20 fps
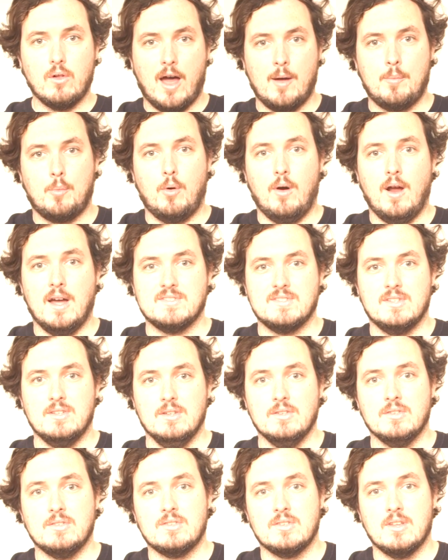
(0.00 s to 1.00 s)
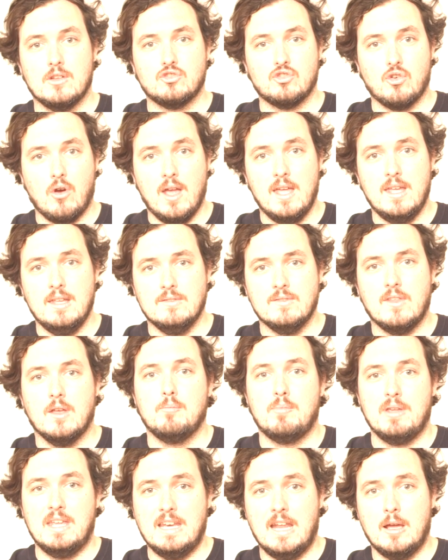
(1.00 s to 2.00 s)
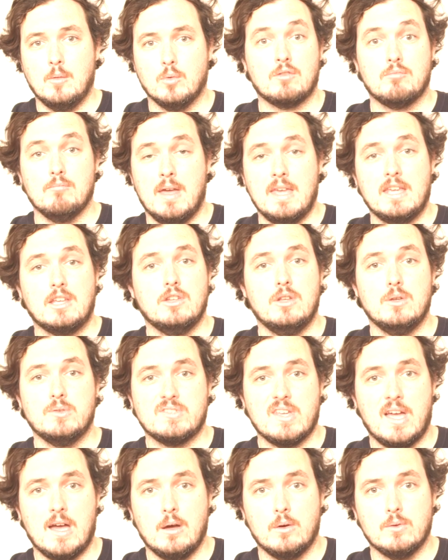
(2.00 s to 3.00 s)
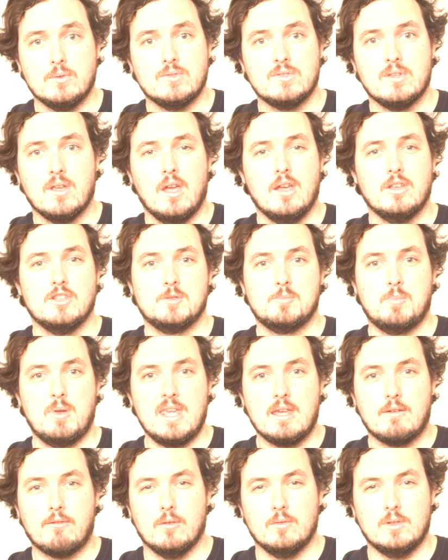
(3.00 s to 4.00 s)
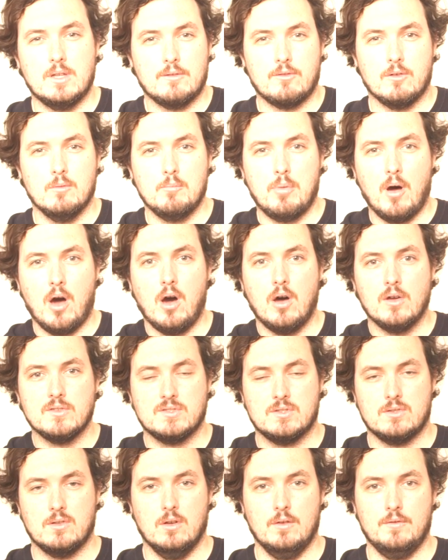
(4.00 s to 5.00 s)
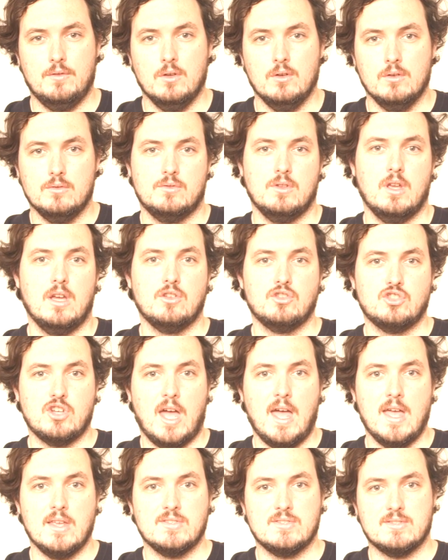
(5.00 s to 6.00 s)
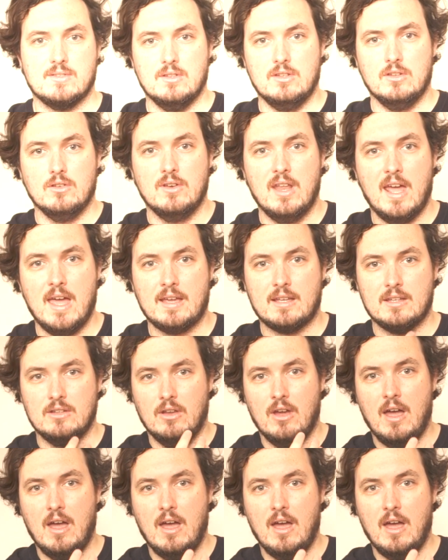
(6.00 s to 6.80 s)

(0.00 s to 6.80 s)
apparatus trained at being able to make new sounds, speak from different parts of your chest and your neck and your